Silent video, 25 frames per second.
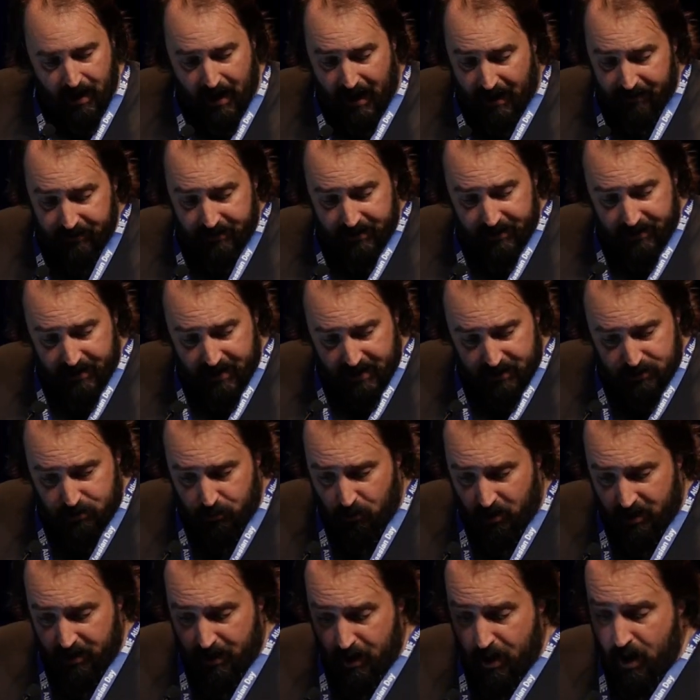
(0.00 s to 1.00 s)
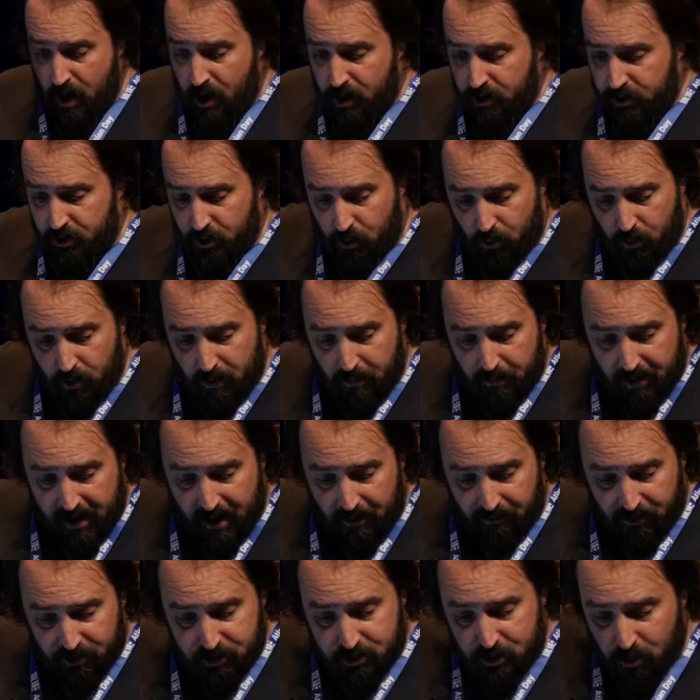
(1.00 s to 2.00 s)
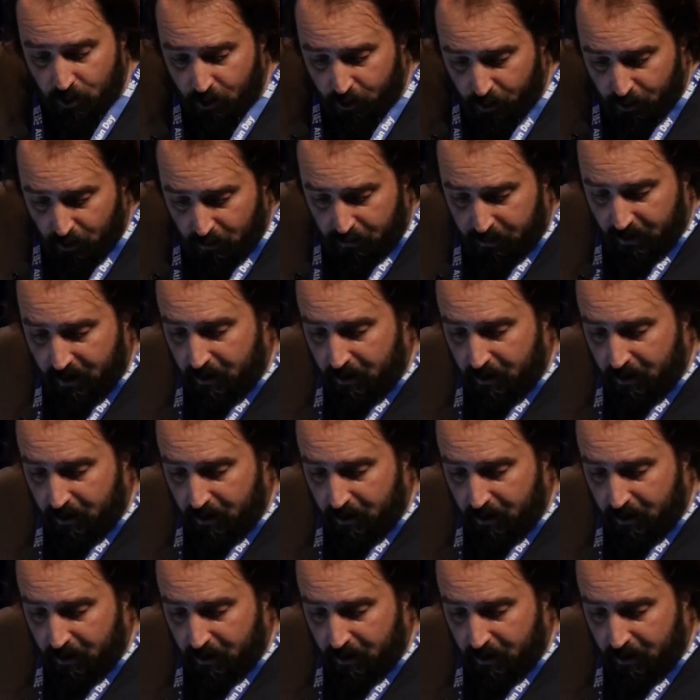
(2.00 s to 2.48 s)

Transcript: And the next one, you will be able to group